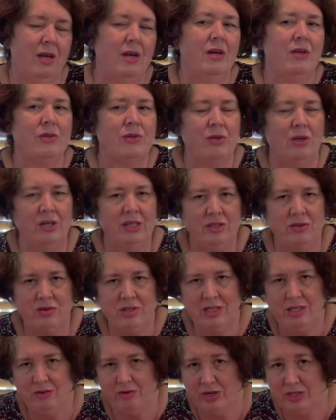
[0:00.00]
So
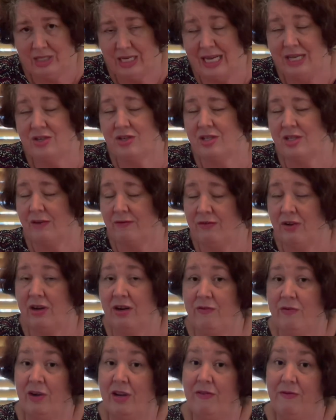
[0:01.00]
literacy rotations are very,
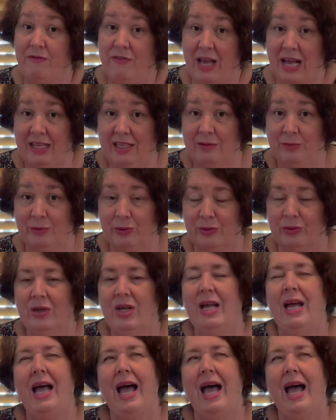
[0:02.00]
very valuable.